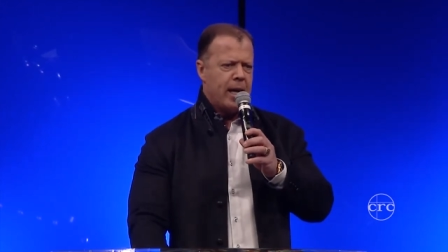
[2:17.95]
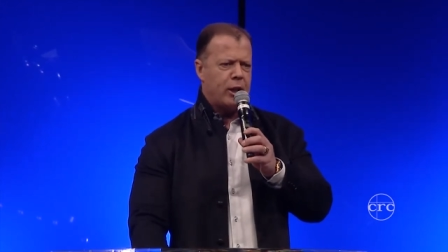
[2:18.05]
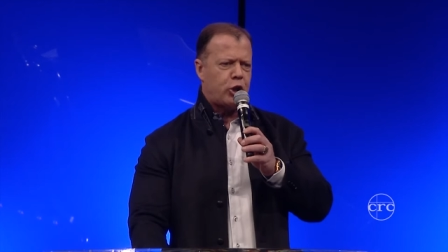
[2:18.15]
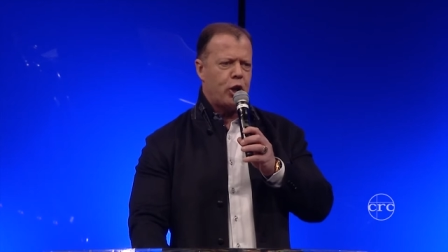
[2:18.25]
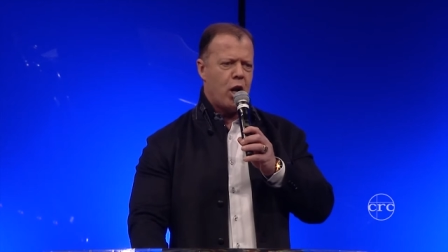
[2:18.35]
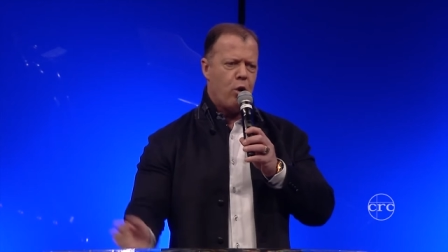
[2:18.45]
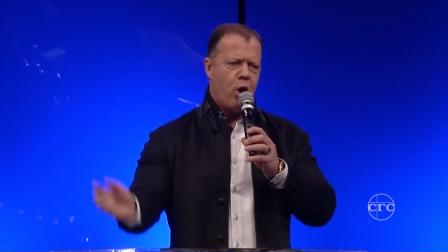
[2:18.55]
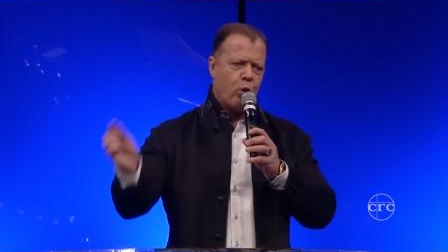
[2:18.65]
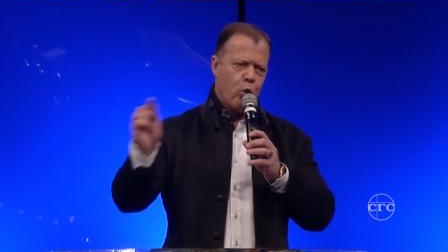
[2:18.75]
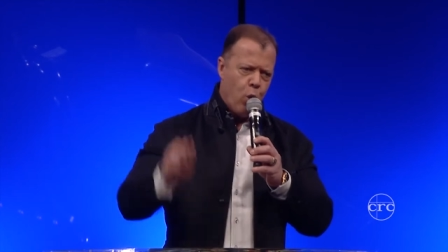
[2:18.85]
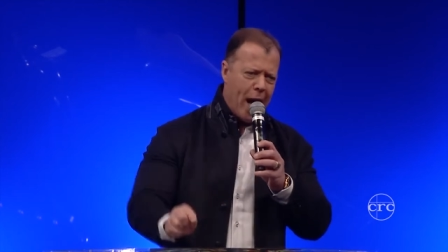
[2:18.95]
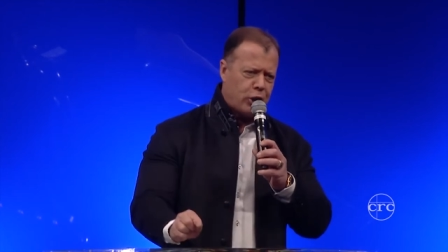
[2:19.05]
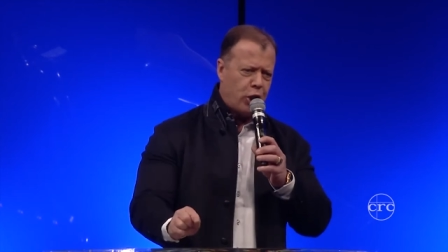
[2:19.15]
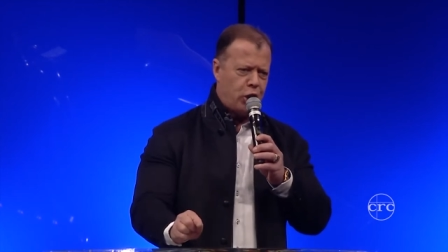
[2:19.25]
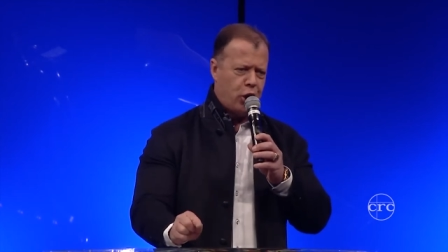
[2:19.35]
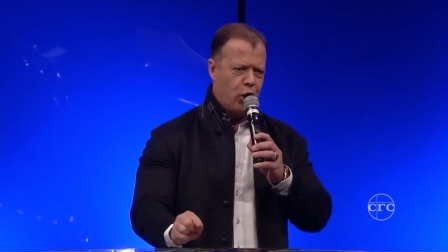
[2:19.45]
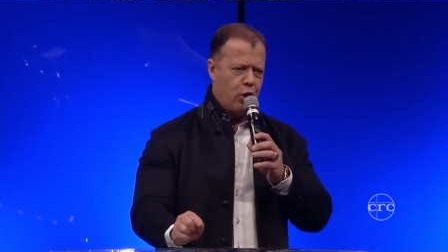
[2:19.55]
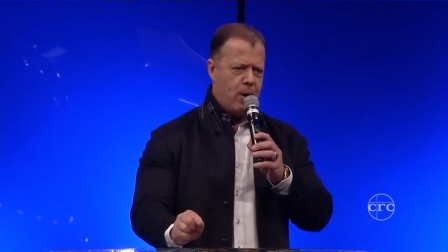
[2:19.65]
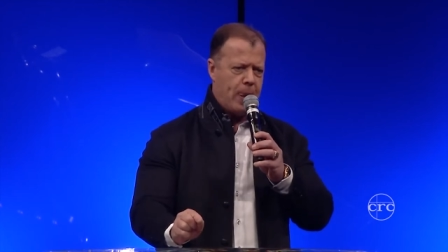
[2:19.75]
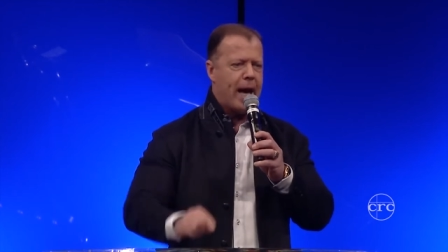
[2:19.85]
It's to know what to
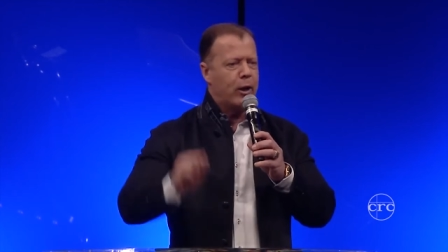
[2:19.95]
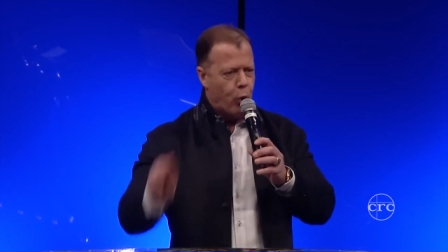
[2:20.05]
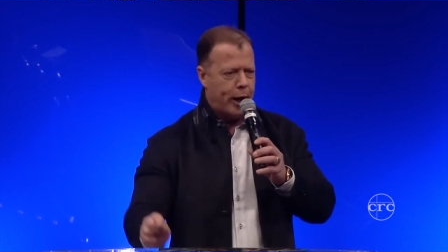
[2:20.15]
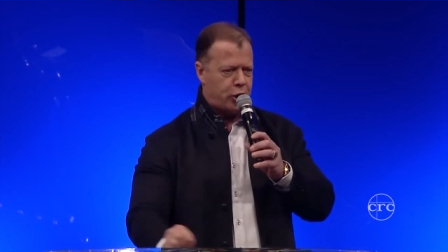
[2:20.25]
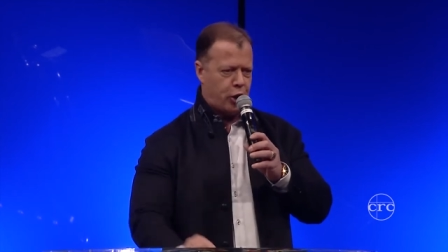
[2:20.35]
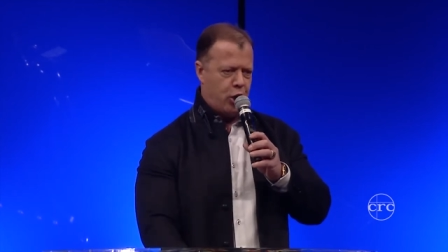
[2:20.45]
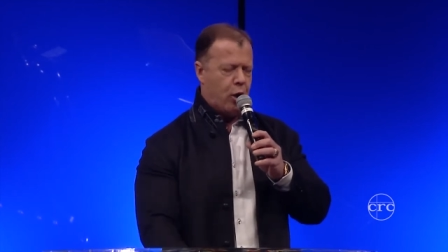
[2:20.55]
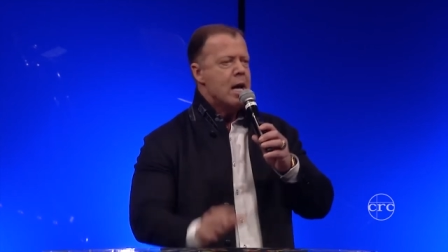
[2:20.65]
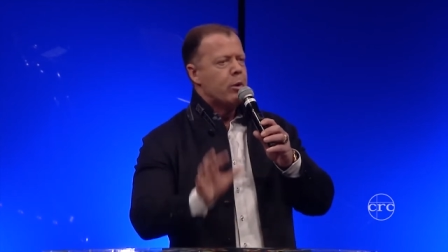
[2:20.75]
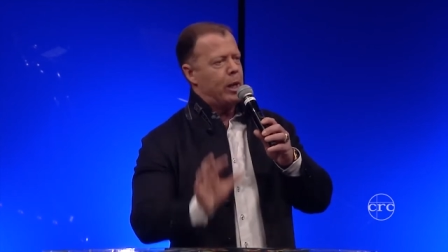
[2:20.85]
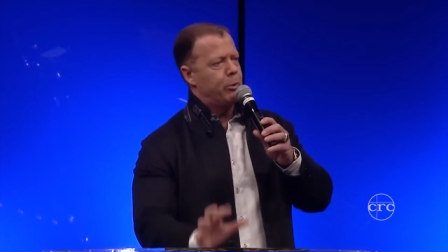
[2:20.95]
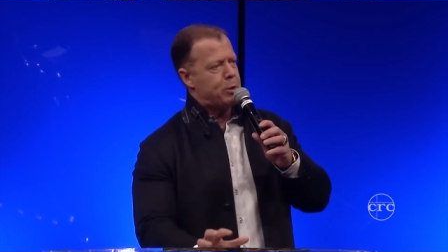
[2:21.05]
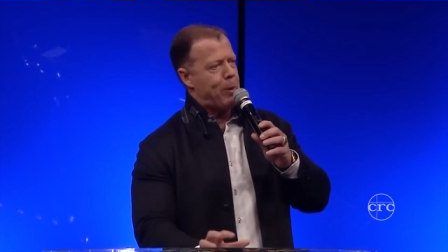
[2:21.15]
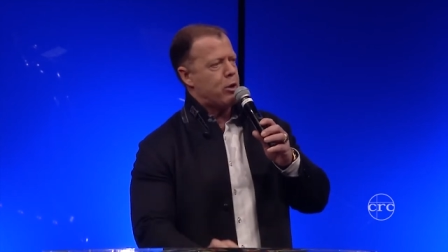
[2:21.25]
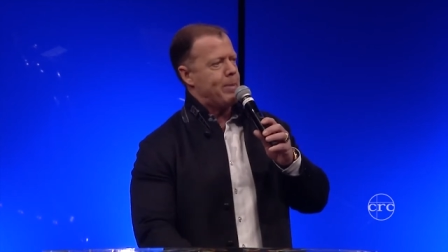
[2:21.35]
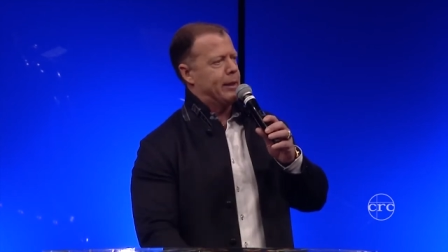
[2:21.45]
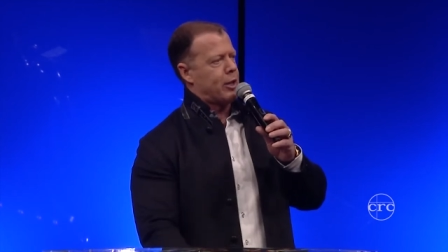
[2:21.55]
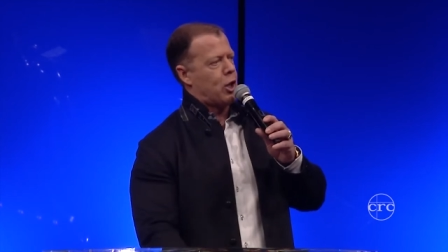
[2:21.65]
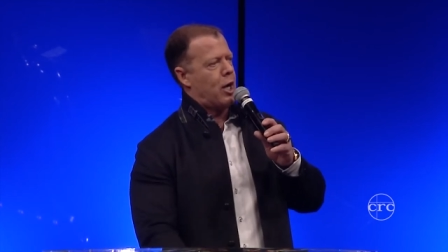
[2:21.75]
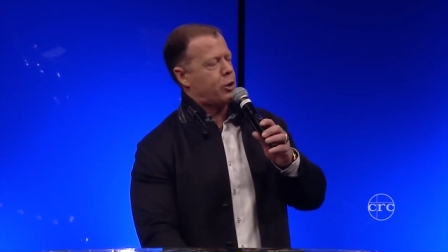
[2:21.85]
do and when to do. Well, we spoke about
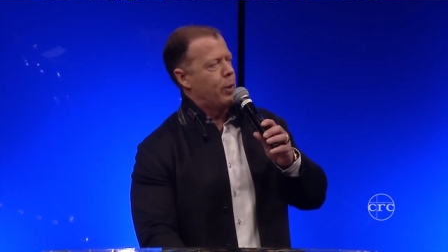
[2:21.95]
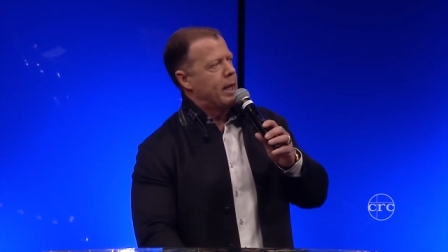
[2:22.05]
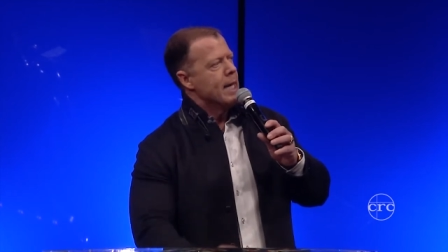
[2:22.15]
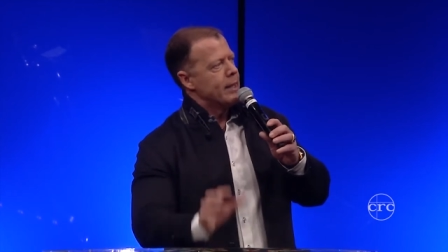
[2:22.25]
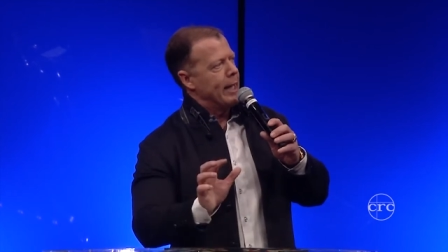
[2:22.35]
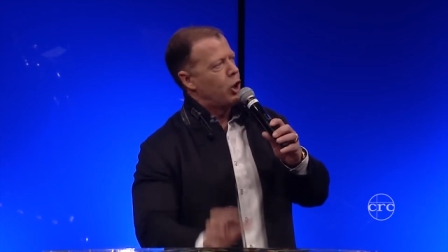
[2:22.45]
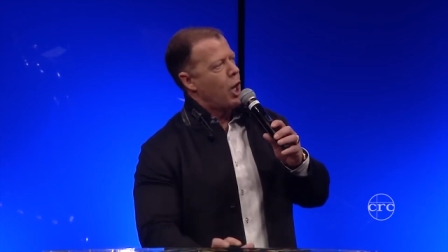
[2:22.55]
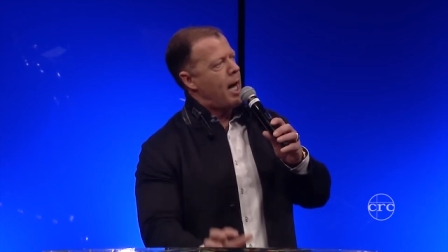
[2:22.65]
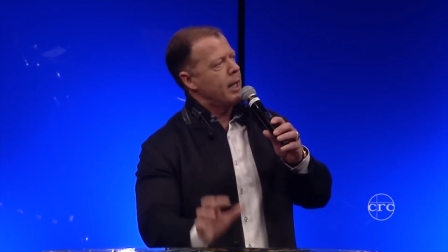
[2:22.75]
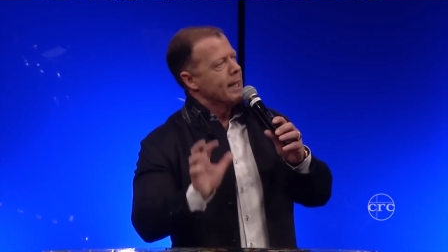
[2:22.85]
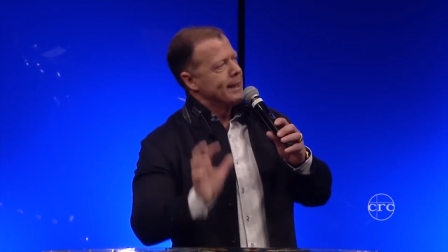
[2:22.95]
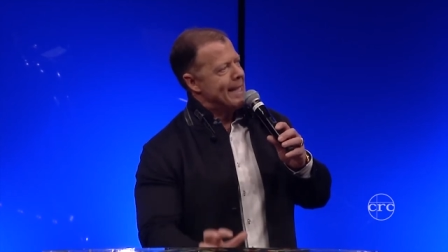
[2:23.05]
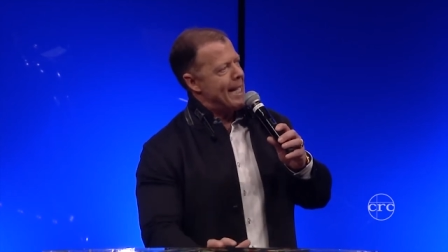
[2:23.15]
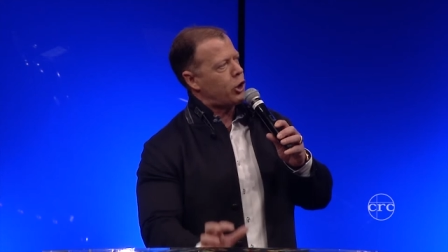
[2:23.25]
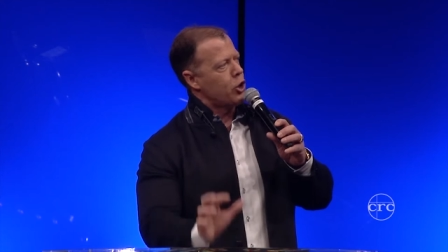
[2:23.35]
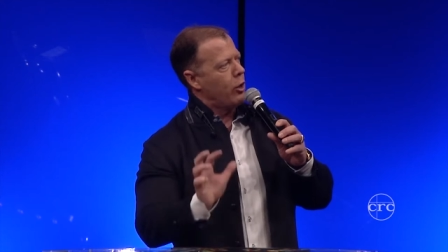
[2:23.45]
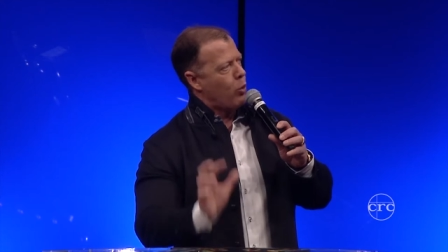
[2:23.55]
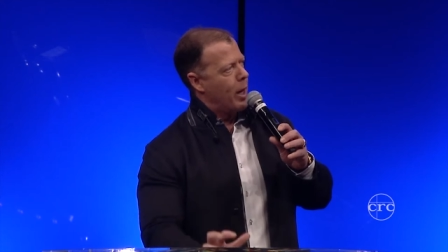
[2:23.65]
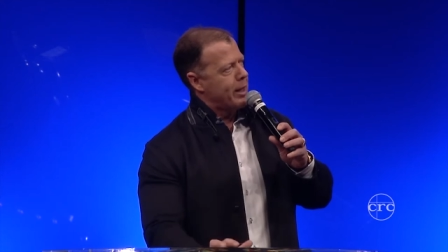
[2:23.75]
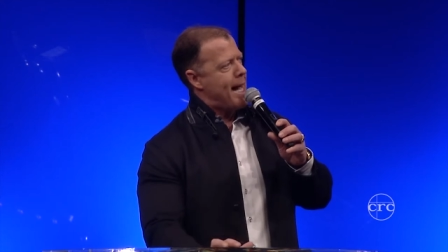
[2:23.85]
this last week that God does not
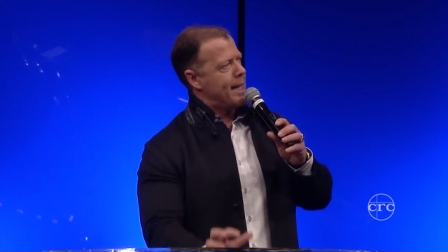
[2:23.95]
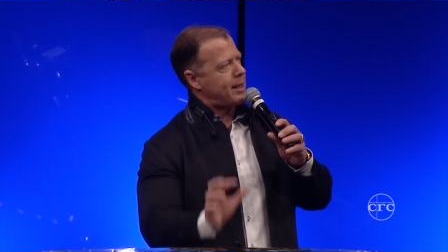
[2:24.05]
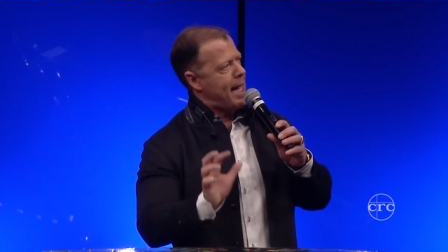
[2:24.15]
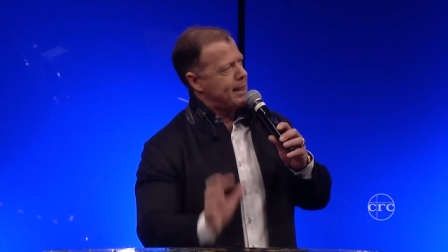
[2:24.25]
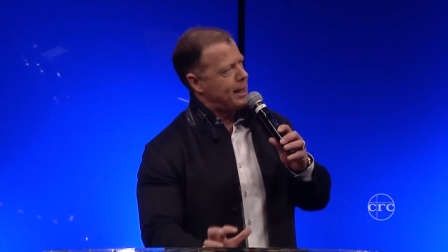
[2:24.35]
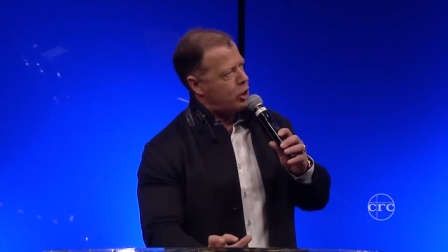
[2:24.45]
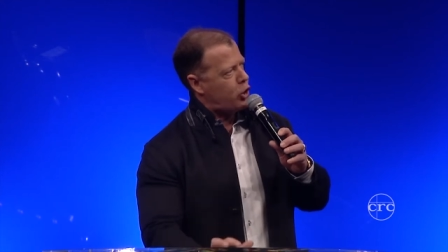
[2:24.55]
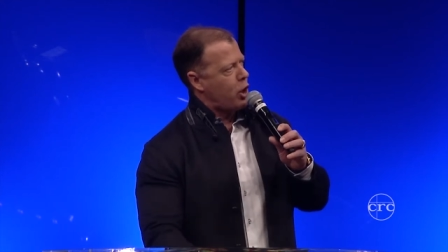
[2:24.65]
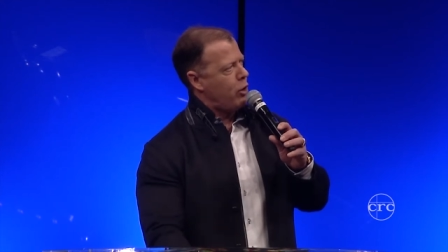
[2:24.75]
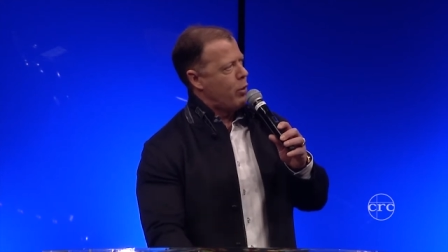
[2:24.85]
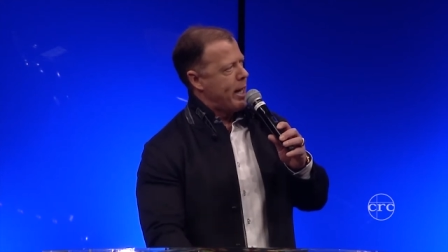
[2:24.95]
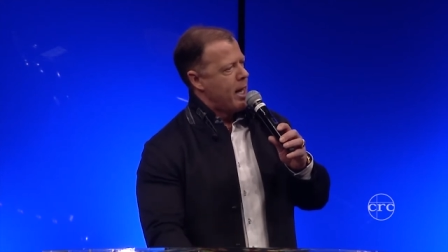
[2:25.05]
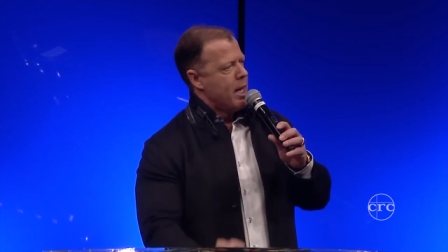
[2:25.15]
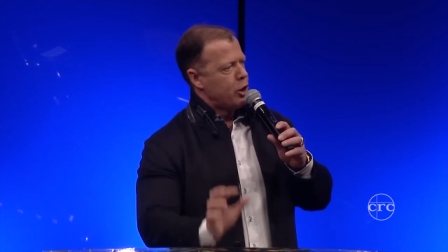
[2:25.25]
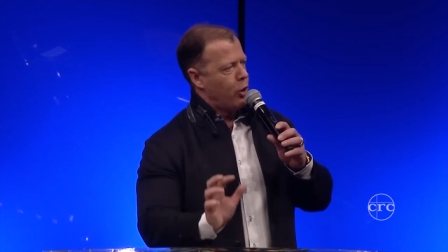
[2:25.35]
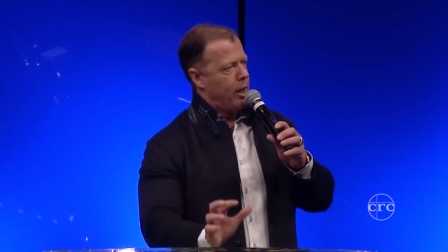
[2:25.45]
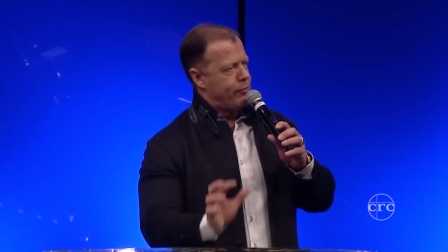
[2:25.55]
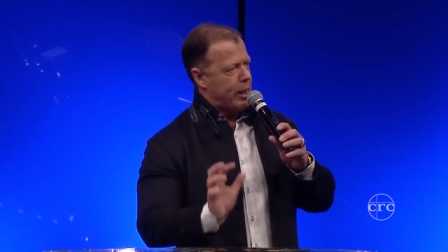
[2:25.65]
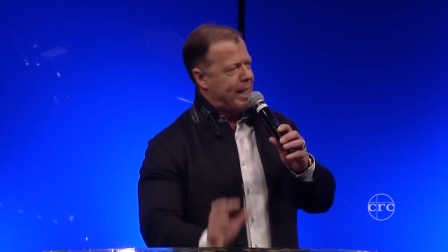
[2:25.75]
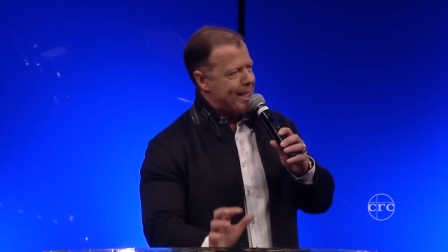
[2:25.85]
want us as His children to
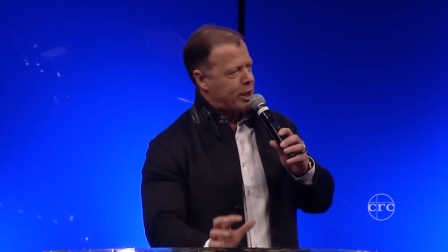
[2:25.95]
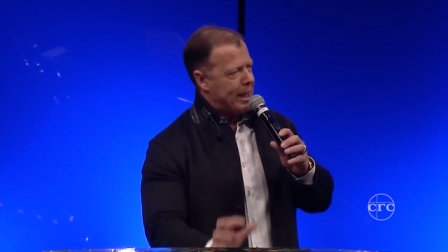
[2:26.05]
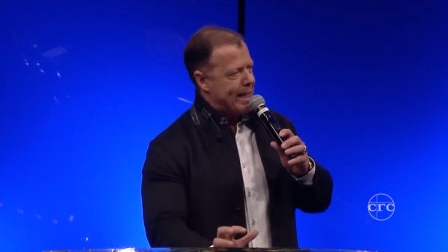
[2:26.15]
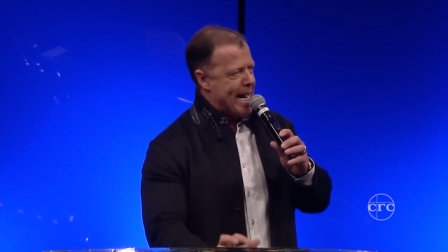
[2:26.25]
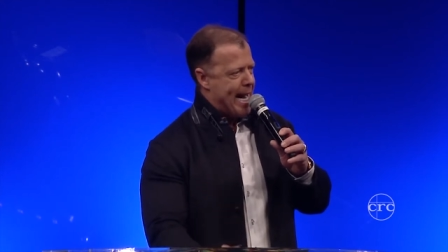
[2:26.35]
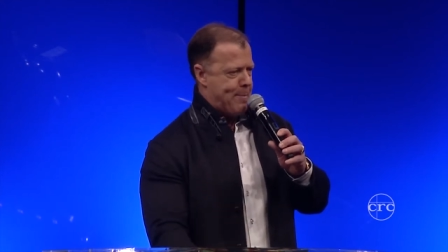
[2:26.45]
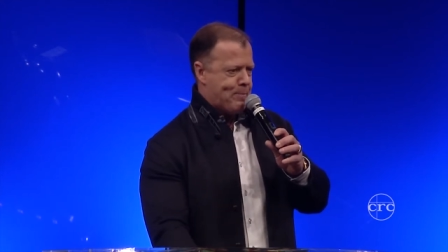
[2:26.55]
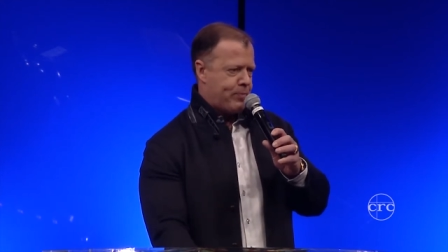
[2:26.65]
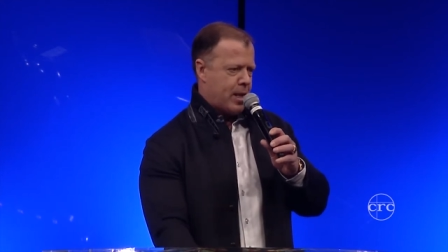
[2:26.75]
live the guessing game.